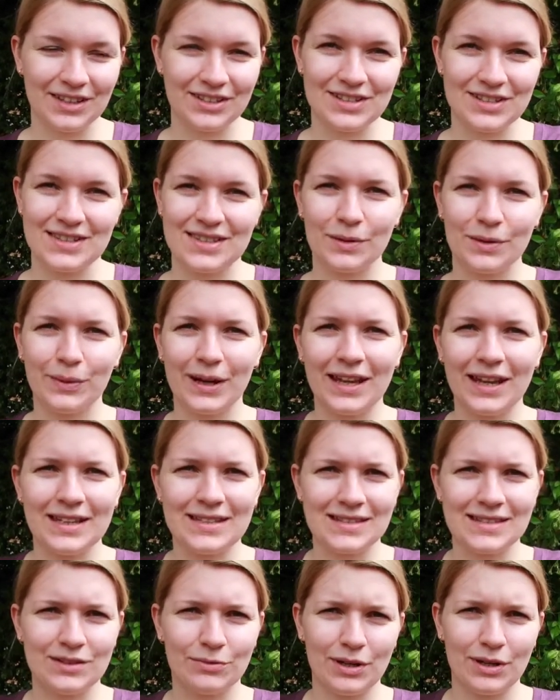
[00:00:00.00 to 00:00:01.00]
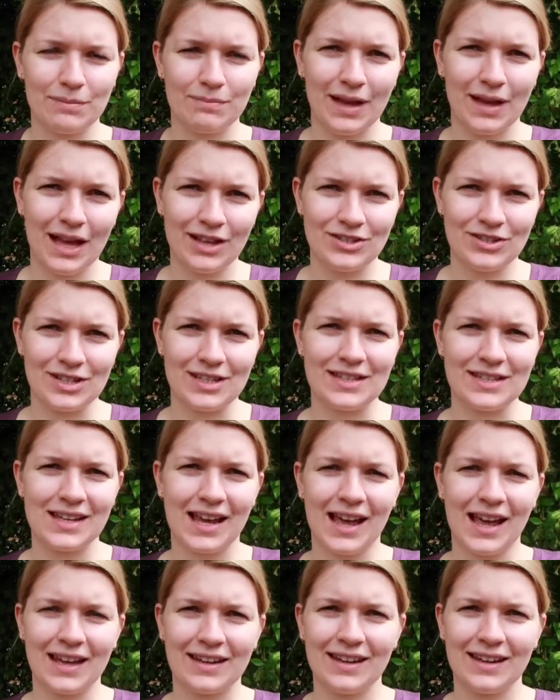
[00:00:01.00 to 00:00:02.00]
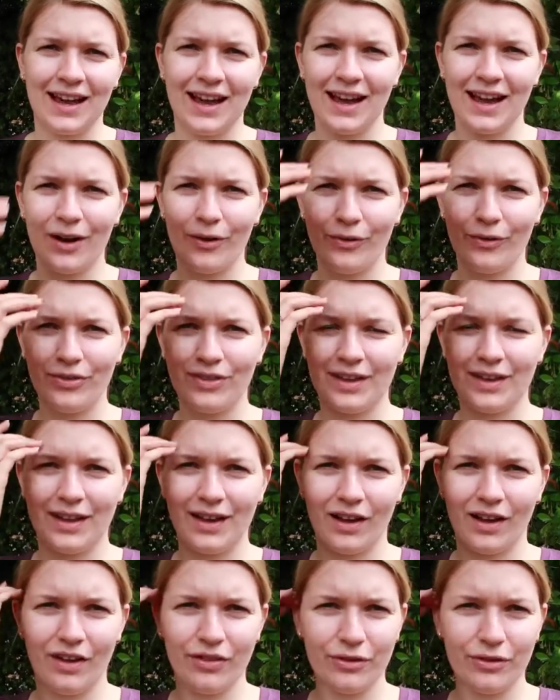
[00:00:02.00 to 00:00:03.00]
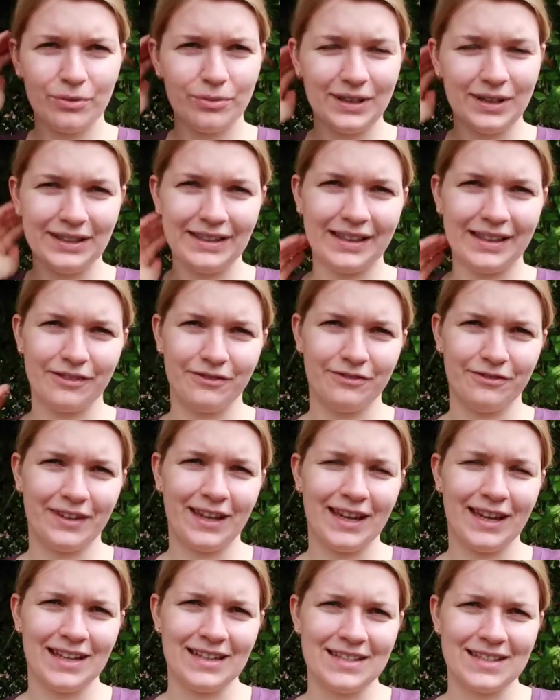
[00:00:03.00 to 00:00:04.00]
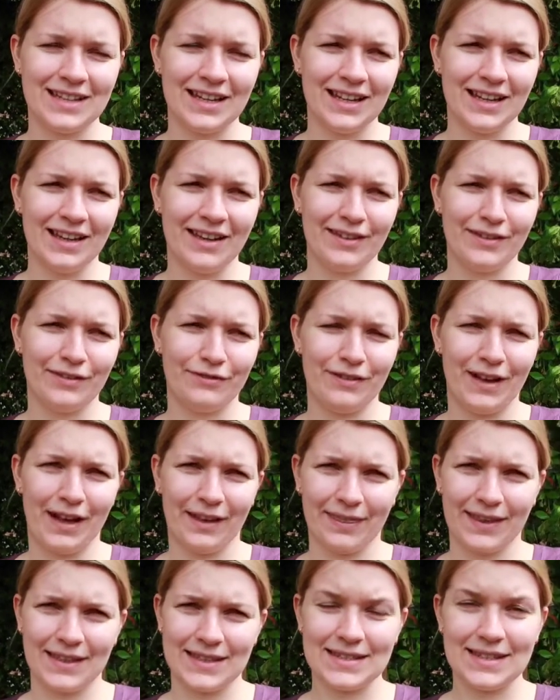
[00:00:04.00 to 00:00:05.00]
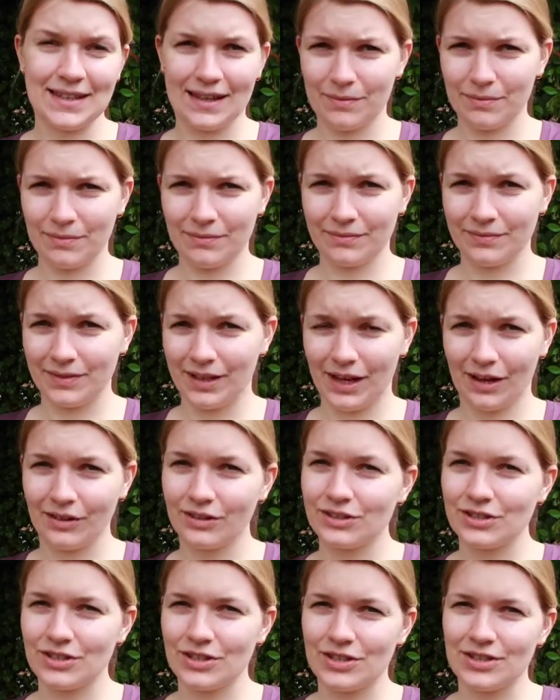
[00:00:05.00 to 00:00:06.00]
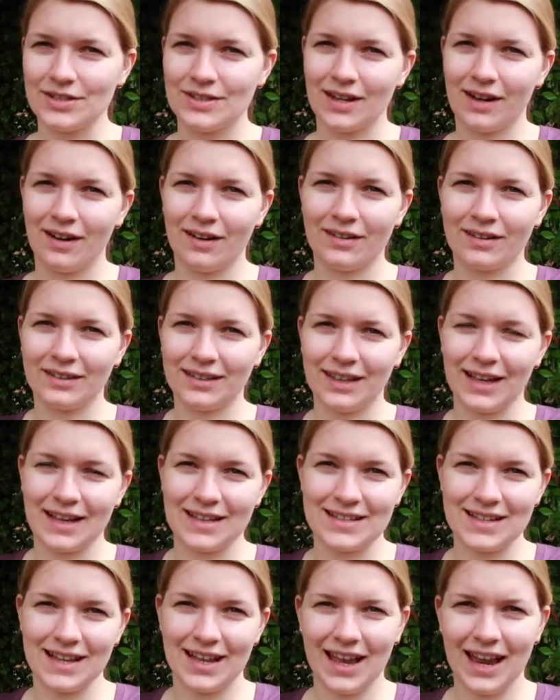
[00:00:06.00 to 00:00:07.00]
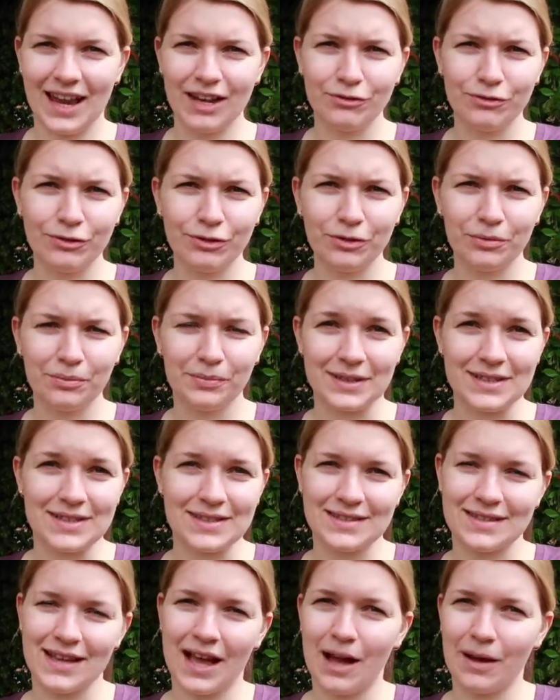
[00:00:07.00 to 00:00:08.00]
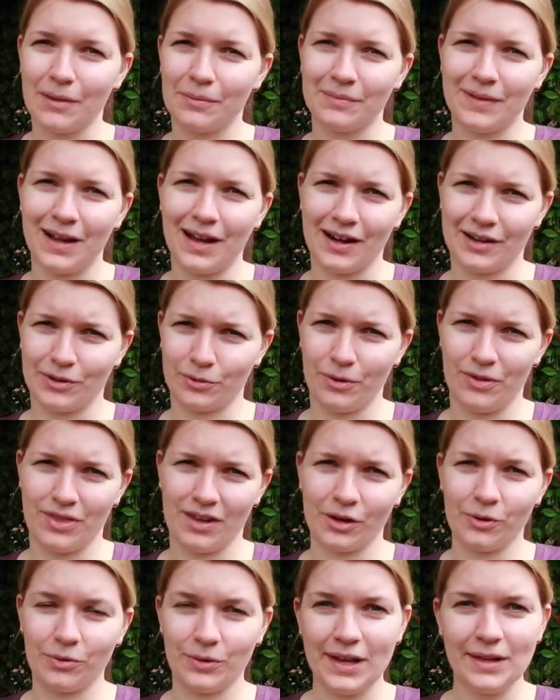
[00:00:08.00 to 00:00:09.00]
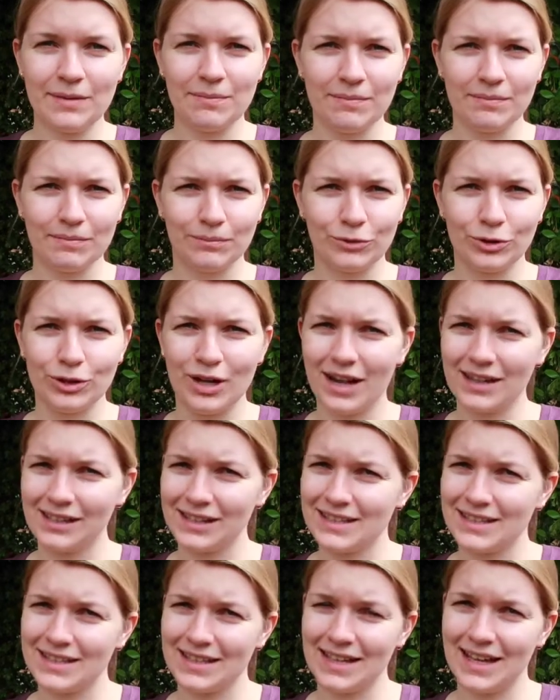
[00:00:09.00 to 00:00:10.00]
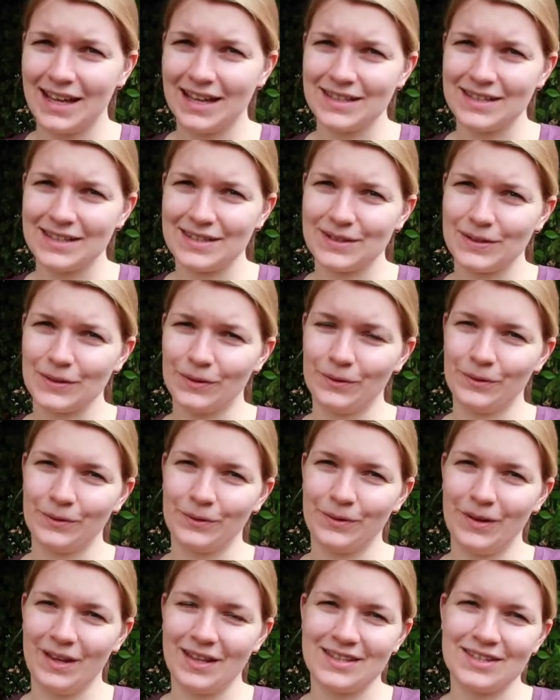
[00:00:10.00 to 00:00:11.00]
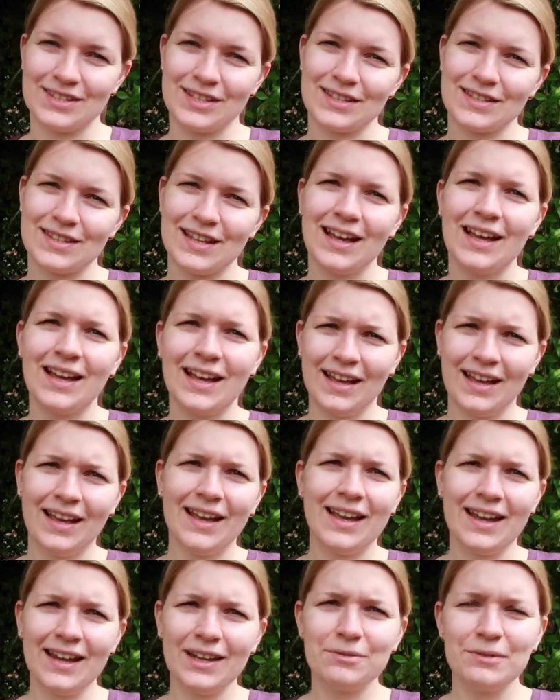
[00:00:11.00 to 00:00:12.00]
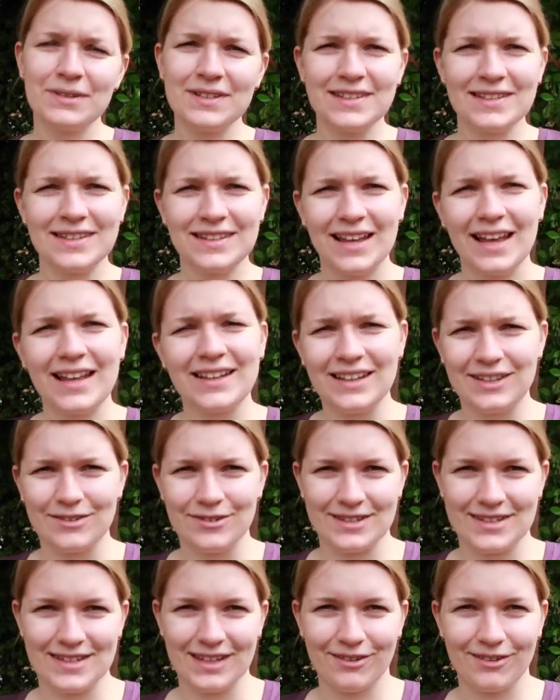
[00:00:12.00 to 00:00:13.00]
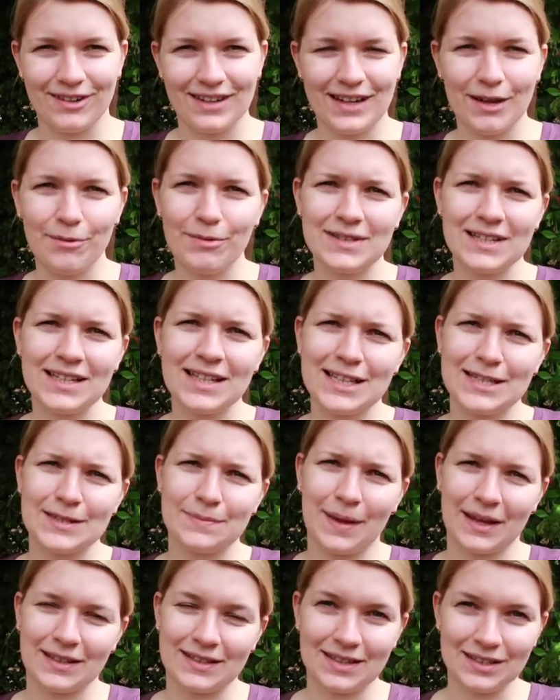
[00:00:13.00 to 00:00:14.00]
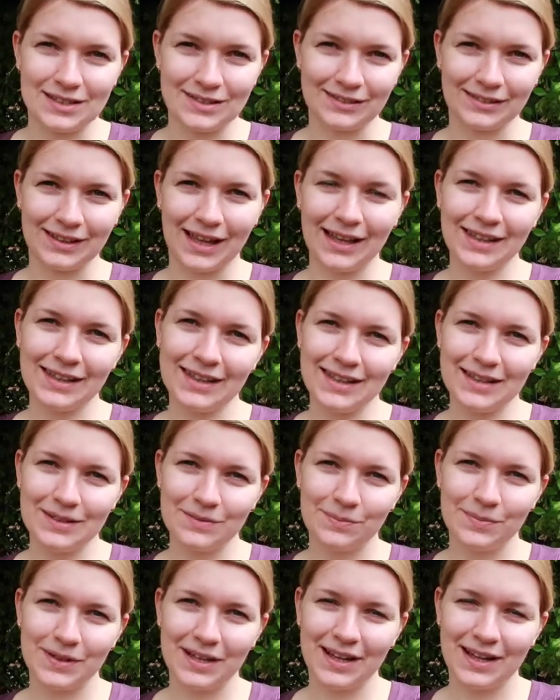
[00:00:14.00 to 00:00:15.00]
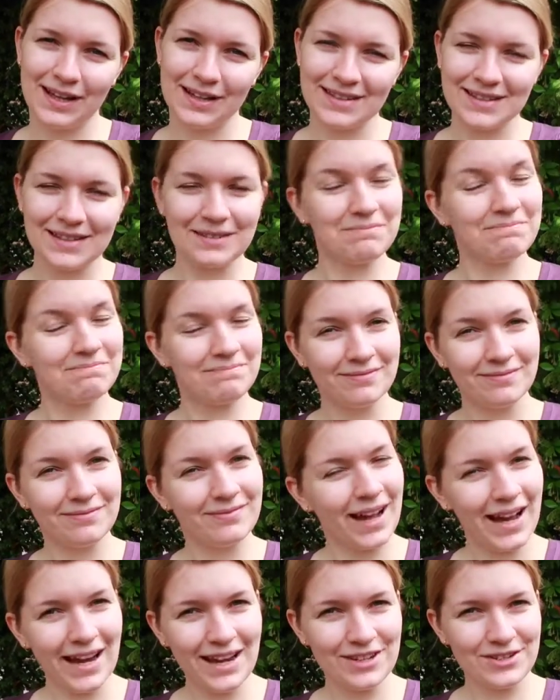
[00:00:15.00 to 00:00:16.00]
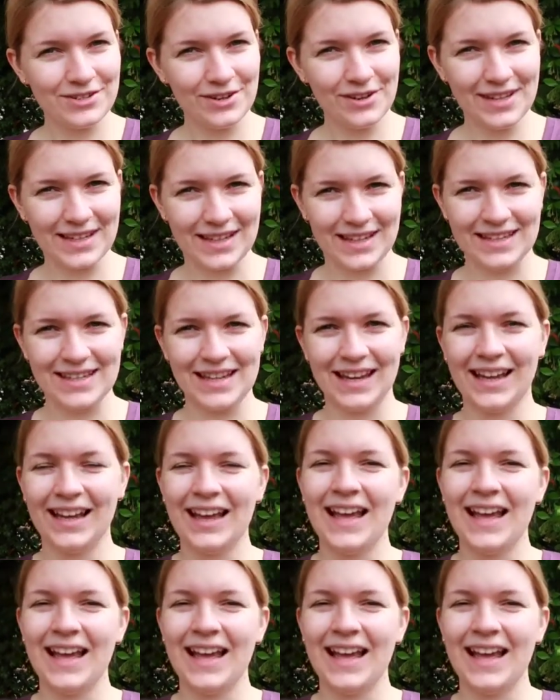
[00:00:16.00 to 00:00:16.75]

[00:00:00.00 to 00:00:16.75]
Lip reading: Just the way it's reimagined and how the author really conveyed the fact that some characters are kind of hateful but some are with a great morality, and so it's just, it was an interesting read. I wasn't expecting to like it, but I enjoyed it.